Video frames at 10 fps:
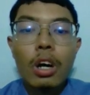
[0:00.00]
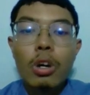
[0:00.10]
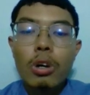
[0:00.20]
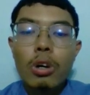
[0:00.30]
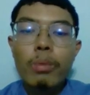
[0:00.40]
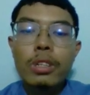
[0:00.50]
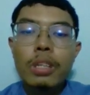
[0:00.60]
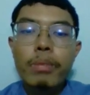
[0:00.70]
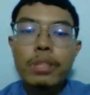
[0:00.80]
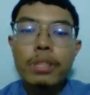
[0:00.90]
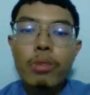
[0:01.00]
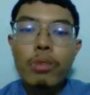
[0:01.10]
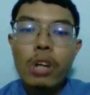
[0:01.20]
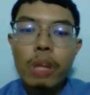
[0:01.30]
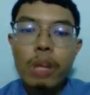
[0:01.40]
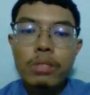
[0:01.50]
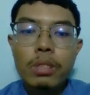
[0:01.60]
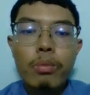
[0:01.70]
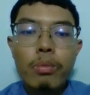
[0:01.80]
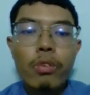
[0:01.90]
Community-based programs
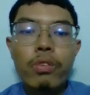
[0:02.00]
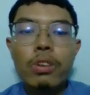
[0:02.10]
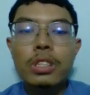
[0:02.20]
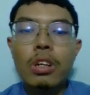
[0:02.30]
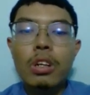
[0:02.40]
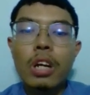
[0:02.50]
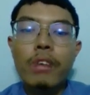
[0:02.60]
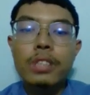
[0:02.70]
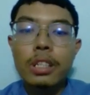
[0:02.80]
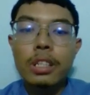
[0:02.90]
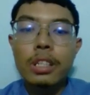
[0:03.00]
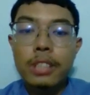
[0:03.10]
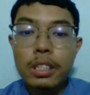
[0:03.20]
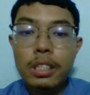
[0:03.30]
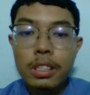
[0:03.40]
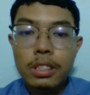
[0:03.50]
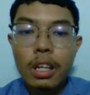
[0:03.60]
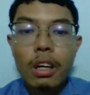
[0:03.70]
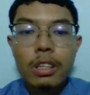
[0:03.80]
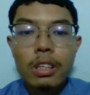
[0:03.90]
focusing on lifestyle changes,
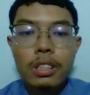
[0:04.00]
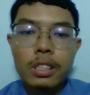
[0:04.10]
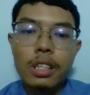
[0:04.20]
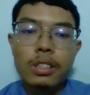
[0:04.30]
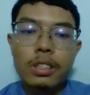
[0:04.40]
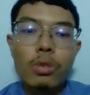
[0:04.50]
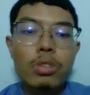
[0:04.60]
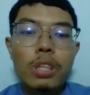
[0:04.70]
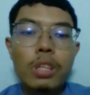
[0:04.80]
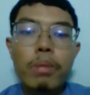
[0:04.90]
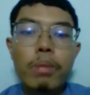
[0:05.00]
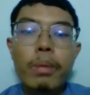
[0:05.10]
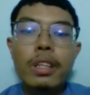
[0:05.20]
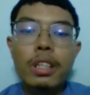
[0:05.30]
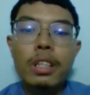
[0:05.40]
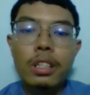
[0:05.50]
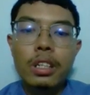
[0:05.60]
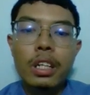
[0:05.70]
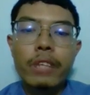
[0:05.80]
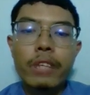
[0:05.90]
such as those implemented
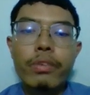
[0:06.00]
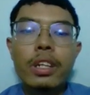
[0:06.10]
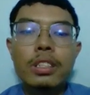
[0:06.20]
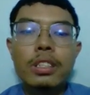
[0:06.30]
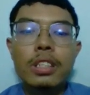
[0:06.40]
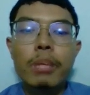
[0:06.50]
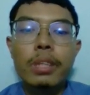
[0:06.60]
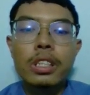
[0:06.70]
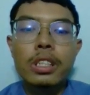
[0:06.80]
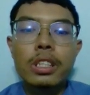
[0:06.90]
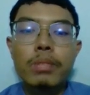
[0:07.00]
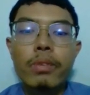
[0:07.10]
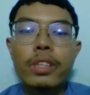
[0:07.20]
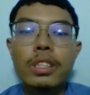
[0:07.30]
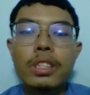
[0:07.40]
in the Finnish diabetes prevention